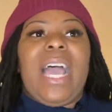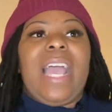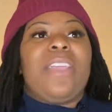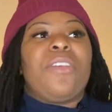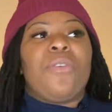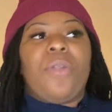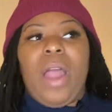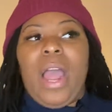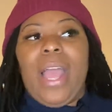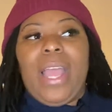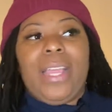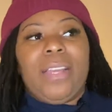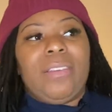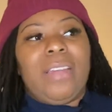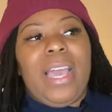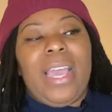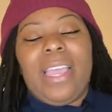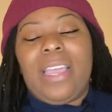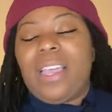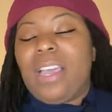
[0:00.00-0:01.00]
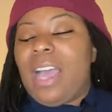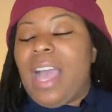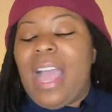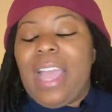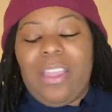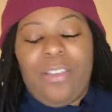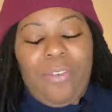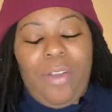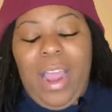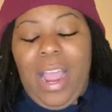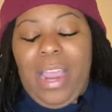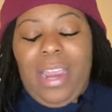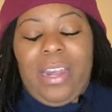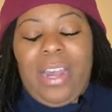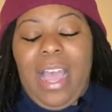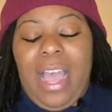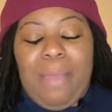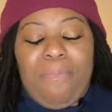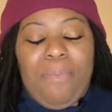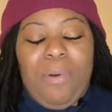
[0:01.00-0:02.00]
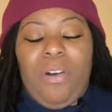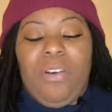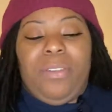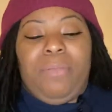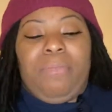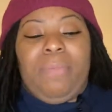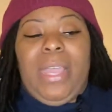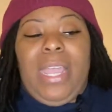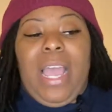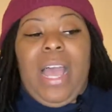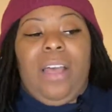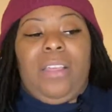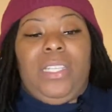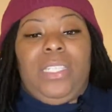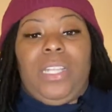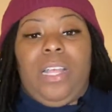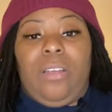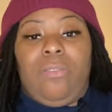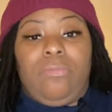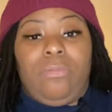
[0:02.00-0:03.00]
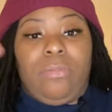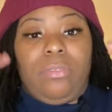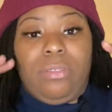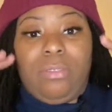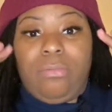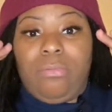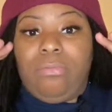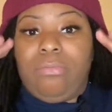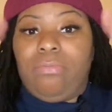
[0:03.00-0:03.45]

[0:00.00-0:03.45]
I cried. Like I cried. I pulled my eyes out.